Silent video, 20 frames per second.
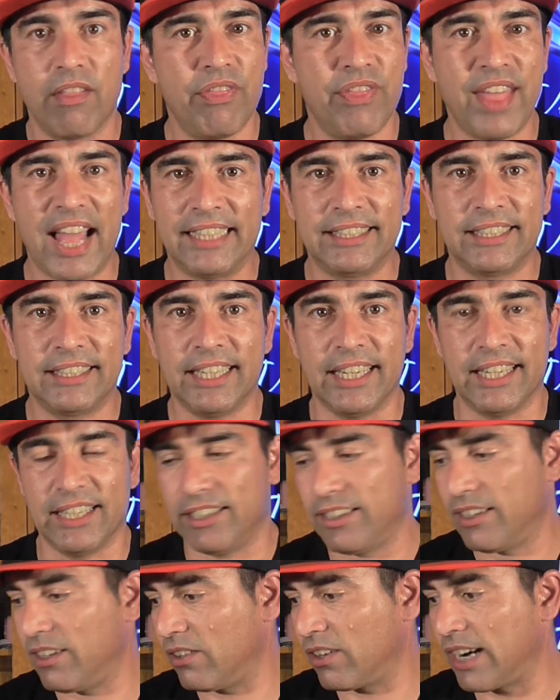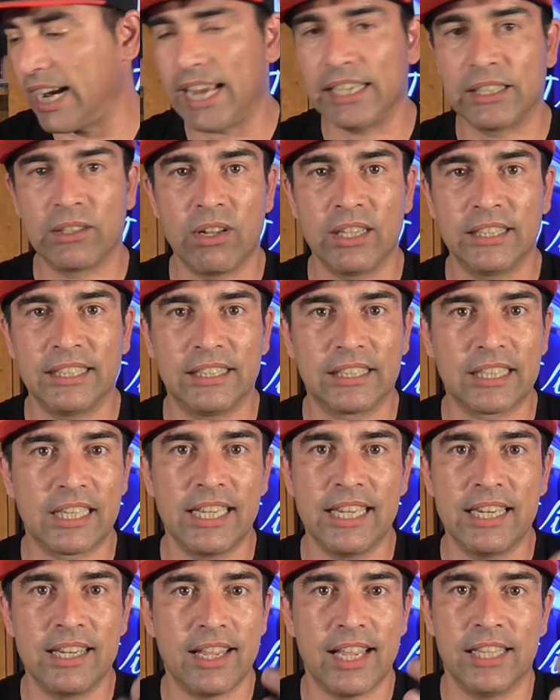That's it, okay? As long as it's
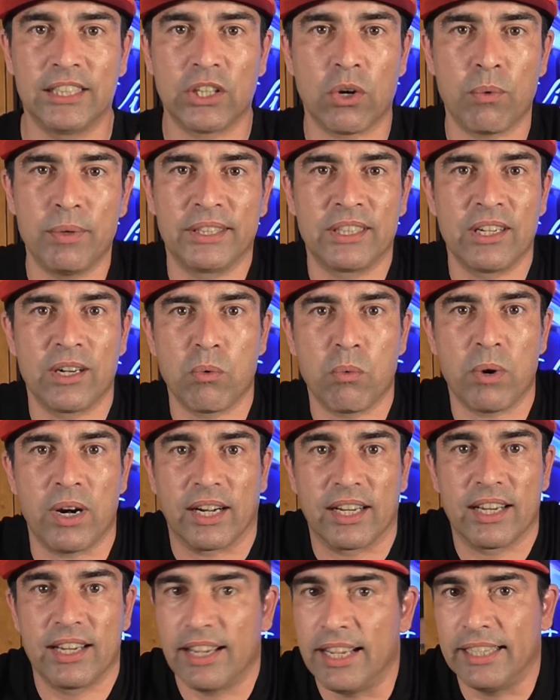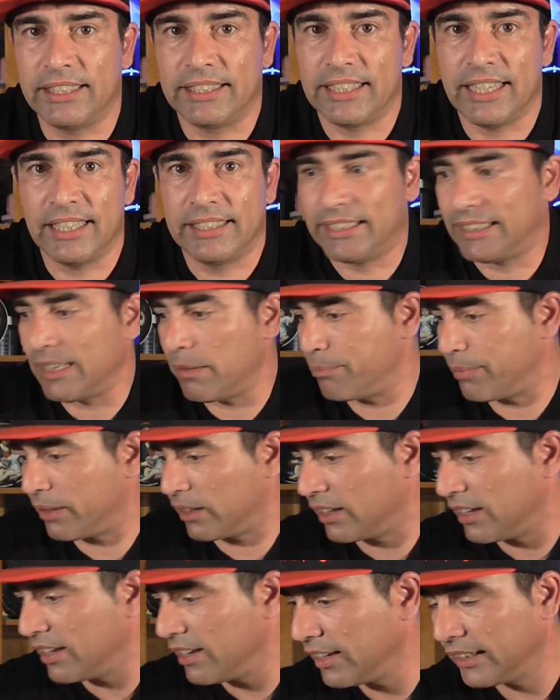clean, it's always going to work. It's
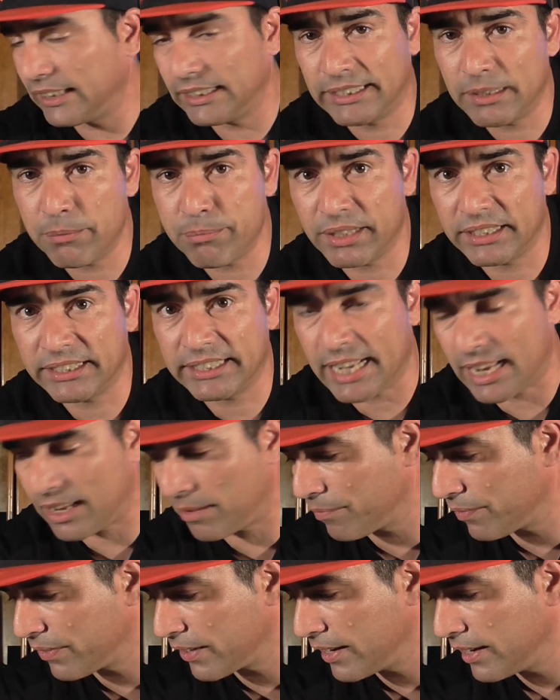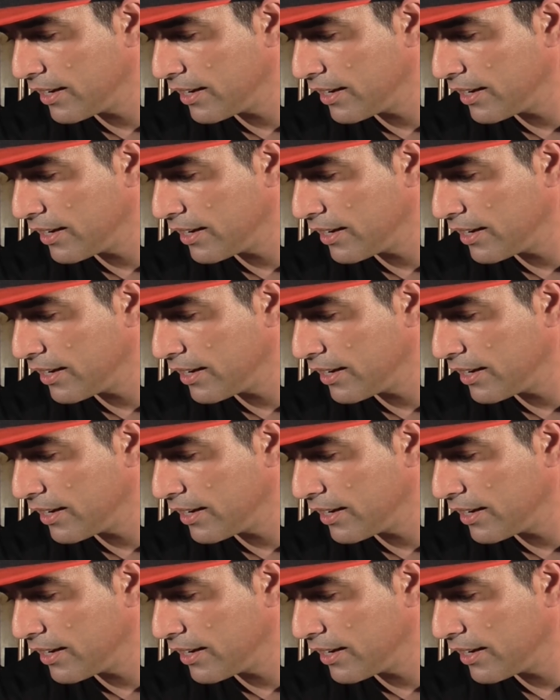simple. It's as simple as that.